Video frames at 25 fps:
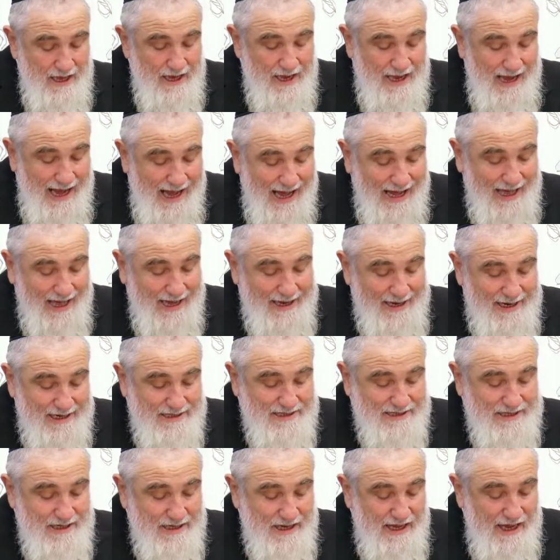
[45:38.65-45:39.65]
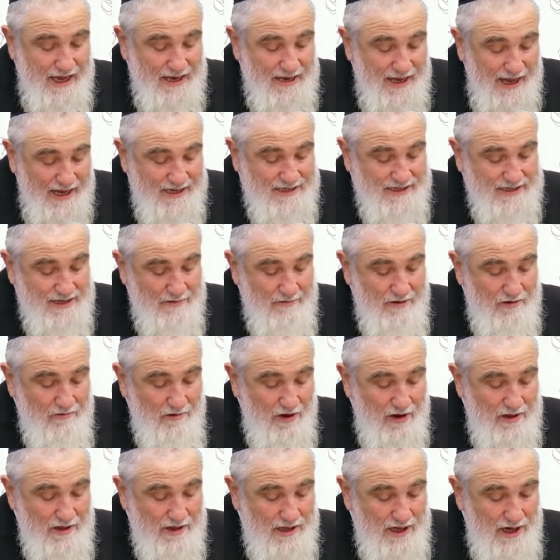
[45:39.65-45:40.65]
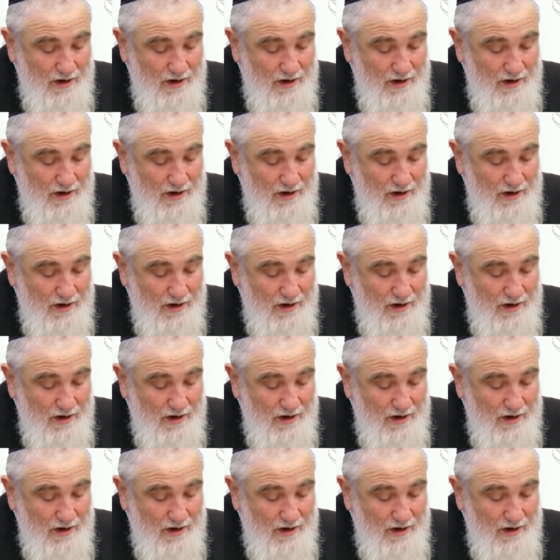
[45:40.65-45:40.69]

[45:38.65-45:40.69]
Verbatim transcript: I